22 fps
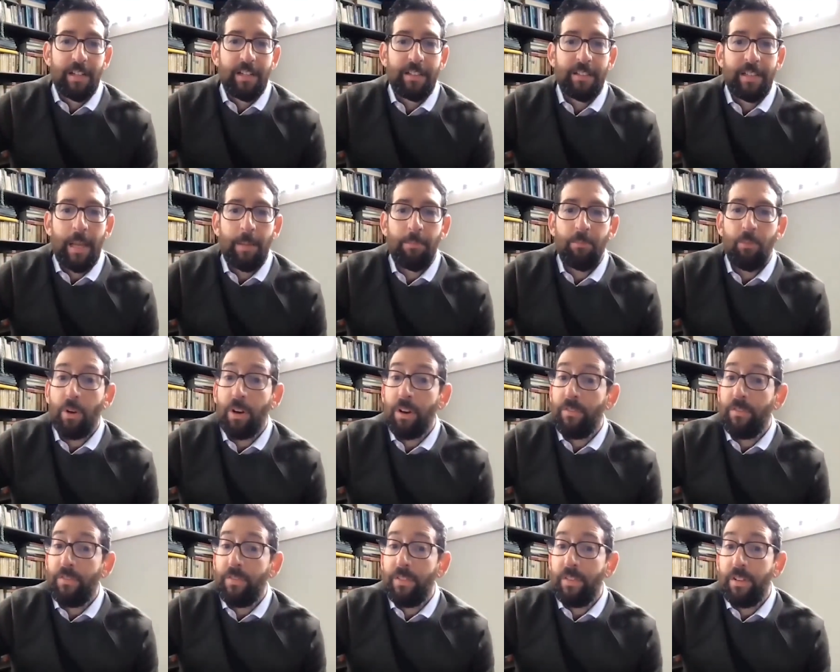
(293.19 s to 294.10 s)
named one
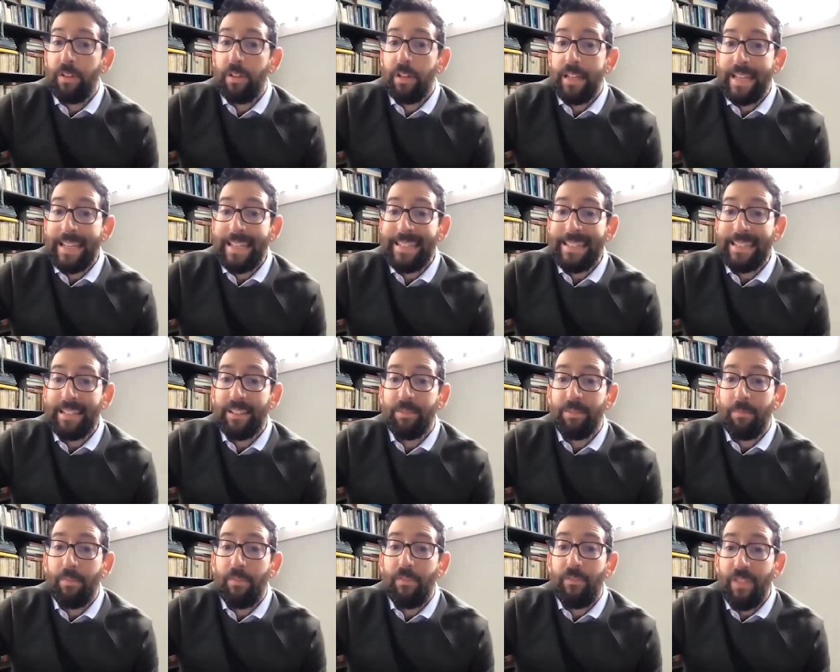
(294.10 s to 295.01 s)
of
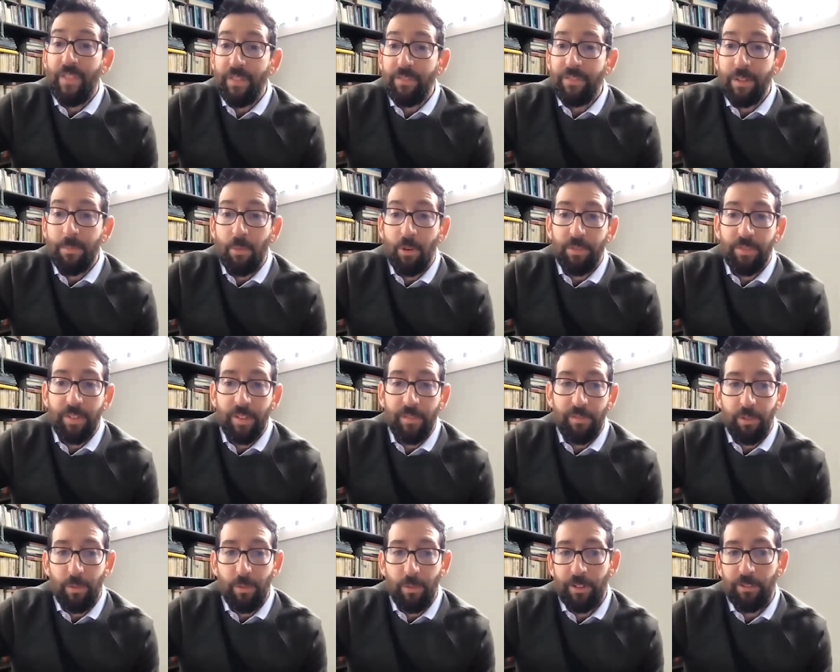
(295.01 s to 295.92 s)
India's 50 most
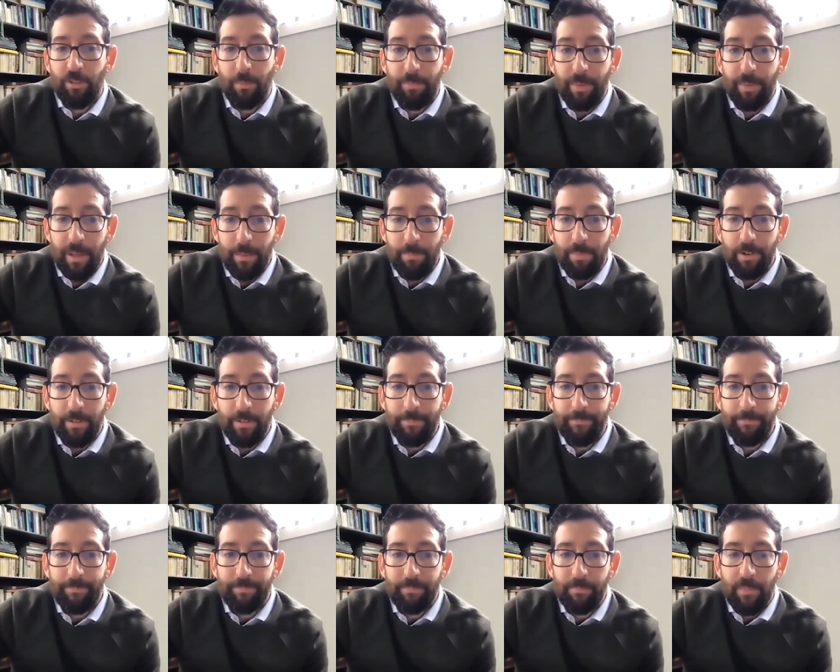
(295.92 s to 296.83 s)
influential people.